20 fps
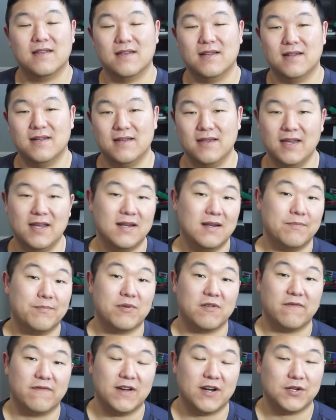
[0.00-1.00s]
an
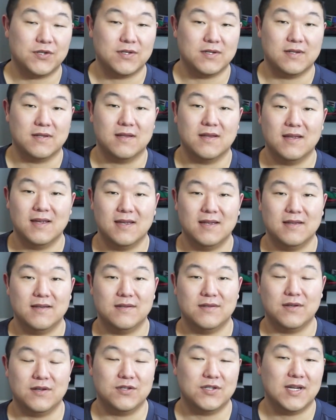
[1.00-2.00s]
imperfection
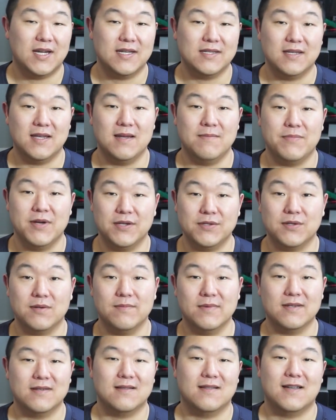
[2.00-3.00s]
such as a bezel
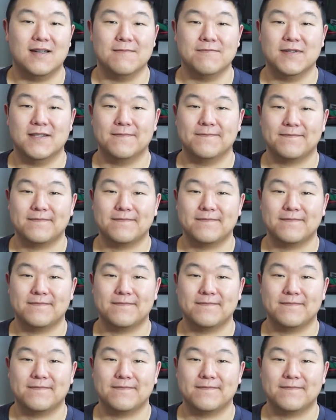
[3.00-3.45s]
misalignment.